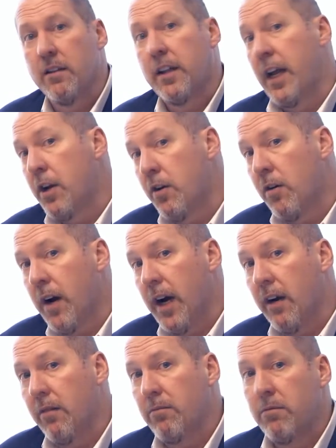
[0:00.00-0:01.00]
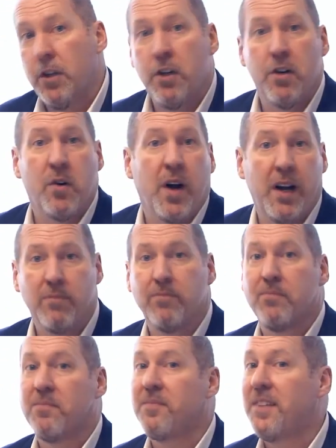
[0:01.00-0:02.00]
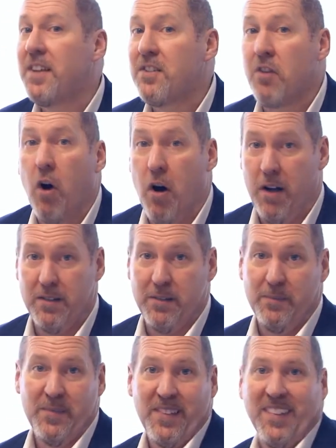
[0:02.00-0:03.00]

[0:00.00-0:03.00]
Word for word: They do great, you do great. It's awesome.